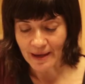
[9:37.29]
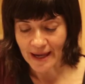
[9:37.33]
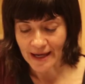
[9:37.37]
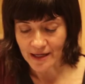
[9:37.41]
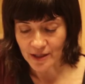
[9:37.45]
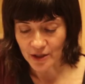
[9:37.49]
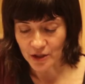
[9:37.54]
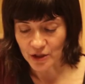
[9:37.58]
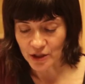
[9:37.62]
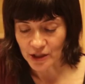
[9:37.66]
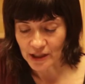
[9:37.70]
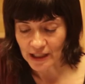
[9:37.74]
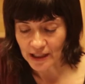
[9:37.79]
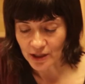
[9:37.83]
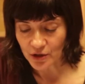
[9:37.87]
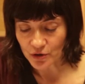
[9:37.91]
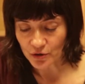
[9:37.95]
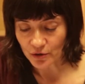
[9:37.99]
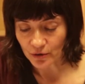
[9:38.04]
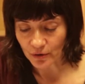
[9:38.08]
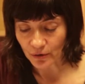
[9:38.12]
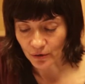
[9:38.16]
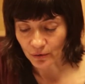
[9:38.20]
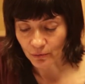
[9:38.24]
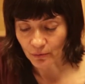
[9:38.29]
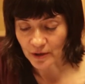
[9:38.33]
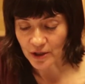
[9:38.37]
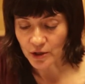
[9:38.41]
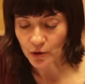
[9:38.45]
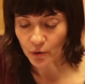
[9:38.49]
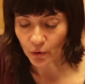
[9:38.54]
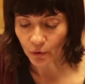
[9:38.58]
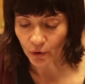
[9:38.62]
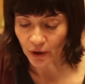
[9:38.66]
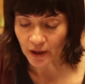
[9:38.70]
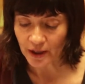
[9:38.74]
managed nature
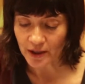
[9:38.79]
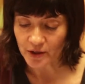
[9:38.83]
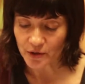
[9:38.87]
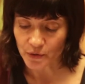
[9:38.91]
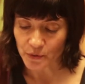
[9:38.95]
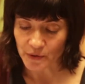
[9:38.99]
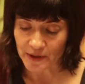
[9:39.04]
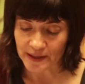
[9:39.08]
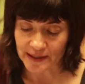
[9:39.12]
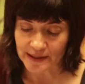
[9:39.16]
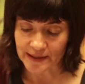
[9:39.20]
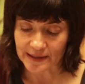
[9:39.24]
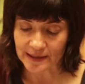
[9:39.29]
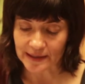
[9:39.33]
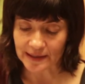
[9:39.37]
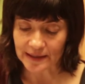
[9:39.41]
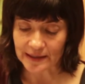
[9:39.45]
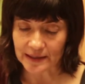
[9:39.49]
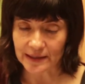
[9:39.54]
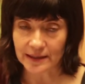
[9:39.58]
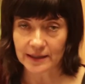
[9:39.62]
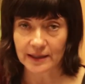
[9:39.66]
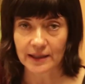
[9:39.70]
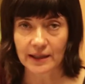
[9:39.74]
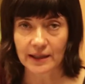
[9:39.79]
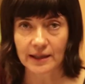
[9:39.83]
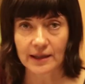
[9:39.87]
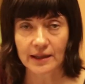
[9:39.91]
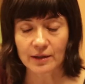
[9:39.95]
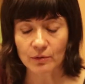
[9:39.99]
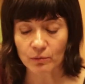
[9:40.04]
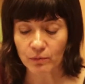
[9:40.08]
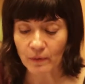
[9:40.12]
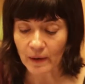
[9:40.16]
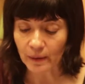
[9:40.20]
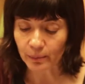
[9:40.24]
returning to the city,
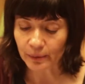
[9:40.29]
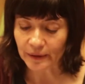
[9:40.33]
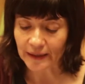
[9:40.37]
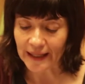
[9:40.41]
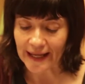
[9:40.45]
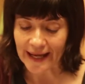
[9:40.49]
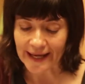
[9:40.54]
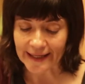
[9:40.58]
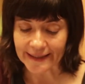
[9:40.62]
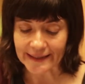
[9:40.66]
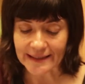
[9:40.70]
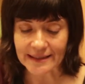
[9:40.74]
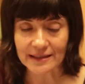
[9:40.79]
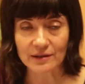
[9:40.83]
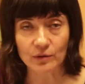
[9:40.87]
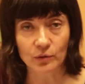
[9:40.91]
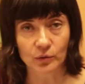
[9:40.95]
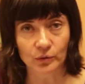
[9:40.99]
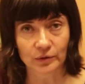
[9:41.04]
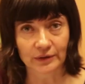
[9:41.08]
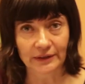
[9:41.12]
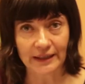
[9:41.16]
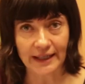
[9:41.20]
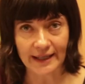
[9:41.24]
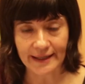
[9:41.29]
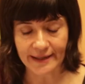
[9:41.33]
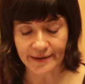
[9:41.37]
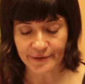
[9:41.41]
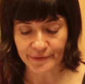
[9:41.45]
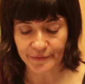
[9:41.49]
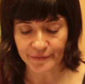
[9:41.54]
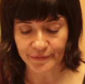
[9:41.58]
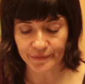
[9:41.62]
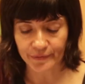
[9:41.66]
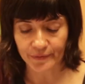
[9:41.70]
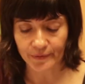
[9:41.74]
the rubble had its own
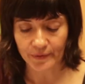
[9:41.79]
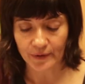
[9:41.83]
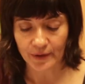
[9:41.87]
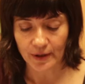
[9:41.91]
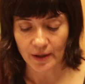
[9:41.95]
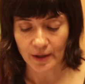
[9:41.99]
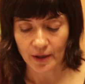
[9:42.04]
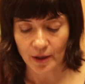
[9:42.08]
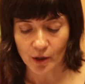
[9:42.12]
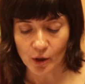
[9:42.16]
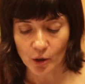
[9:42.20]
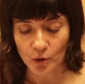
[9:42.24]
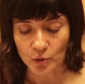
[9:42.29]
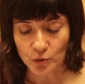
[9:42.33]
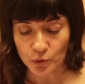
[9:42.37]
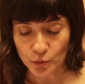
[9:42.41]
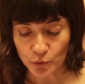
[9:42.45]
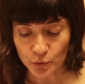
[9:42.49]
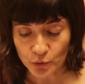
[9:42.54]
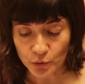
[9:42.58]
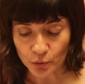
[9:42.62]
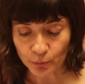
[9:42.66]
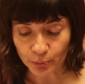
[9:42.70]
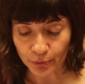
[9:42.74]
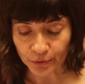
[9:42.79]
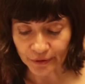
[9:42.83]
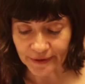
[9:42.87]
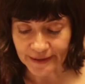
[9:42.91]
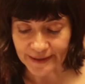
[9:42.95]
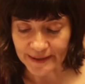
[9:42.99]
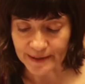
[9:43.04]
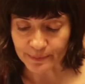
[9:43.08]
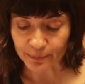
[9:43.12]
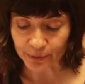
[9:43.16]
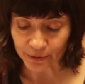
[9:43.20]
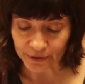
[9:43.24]
life. Due to
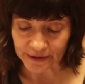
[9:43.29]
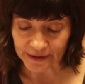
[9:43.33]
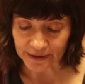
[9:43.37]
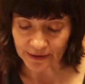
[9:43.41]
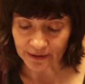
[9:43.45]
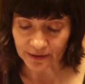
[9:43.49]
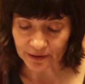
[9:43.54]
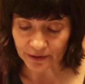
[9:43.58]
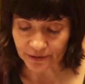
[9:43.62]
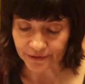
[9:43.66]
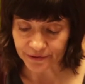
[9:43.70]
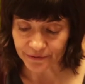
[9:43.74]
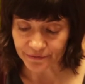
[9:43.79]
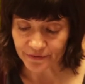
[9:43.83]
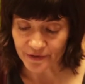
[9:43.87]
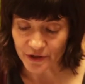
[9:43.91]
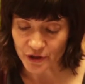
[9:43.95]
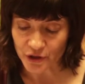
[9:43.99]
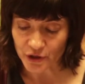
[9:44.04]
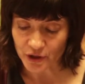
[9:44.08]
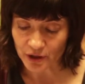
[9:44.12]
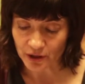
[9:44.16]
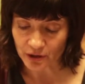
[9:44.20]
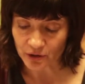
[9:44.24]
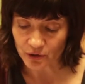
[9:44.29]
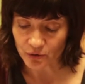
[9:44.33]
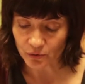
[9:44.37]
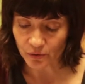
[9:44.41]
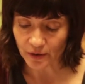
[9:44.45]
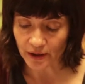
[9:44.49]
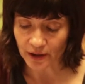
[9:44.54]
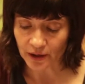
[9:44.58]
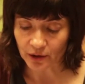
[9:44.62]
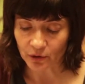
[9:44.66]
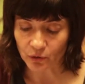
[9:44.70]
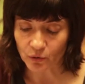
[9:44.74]
Berlin's political division
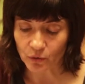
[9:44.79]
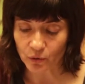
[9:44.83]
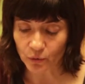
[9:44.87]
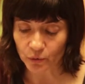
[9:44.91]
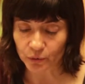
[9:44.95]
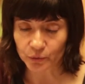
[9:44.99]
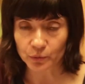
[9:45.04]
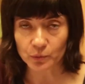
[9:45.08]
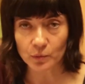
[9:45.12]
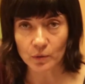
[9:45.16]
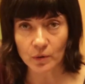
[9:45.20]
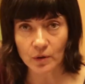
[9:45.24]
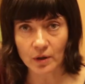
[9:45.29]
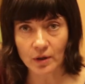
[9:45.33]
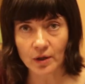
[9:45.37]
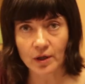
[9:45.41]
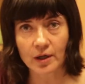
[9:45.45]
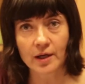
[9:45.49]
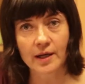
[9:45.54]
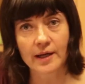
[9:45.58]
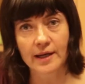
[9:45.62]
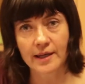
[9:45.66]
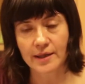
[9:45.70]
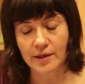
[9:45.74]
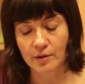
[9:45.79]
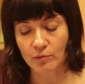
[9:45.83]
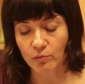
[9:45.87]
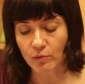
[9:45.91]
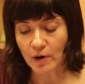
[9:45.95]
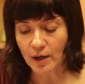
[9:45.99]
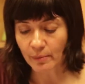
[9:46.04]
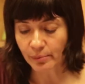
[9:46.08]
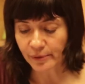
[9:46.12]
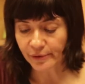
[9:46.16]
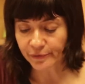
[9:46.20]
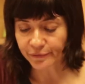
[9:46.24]
during the Cold War, the
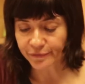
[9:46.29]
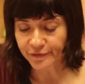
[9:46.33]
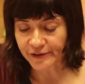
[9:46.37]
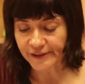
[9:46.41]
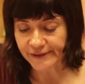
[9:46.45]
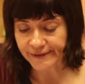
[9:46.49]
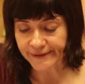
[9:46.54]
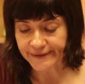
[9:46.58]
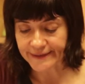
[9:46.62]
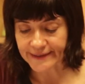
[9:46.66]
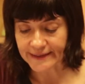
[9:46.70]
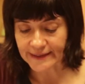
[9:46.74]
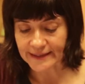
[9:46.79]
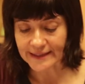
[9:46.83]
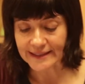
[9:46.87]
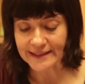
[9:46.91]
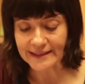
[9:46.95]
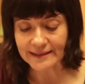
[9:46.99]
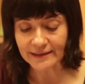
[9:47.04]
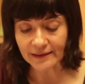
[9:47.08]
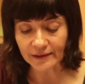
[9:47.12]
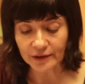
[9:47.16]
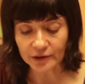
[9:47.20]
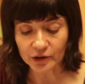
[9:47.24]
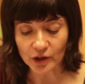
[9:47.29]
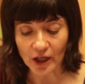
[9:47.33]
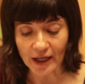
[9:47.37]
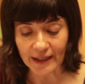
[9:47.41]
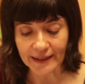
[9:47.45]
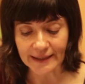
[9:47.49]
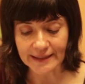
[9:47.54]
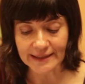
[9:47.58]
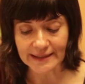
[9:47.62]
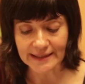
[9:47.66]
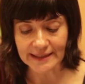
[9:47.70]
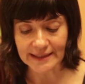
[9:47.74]
rubble fields still
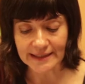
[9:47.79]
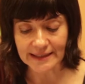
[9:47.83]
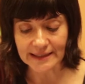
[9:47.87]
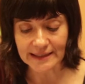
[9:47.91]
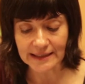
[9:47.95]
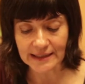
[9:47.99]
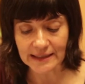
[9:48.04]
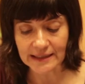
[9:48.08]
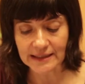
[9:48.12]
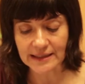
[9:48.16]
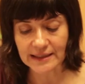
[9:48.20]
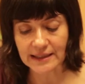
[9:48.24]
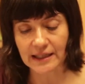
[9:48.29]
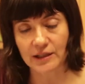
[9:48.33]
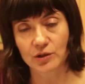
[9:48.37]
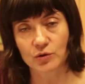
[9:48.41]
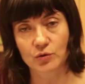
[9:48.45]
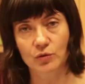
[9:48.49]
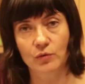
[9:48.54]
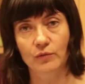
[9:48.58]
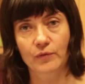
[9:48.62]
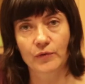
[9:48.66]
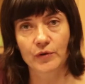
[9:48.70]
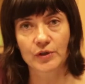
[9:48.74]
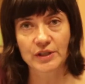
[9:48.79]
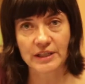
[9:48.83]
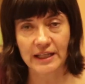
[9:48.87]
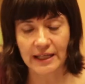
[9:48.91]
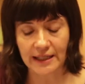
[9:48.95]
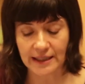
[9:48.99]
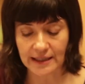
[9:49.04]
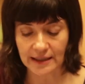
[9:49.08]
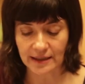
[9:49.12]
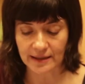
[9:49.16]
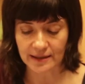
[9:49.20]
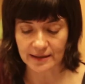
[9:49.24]
dotted the city center for
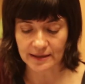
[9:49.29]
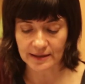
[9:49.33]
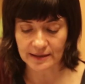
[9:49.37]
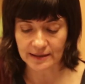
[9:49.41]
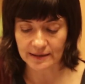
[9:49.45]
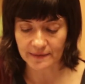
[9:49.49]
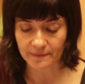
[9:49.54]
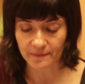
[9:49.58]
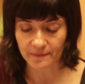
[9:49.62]
decades.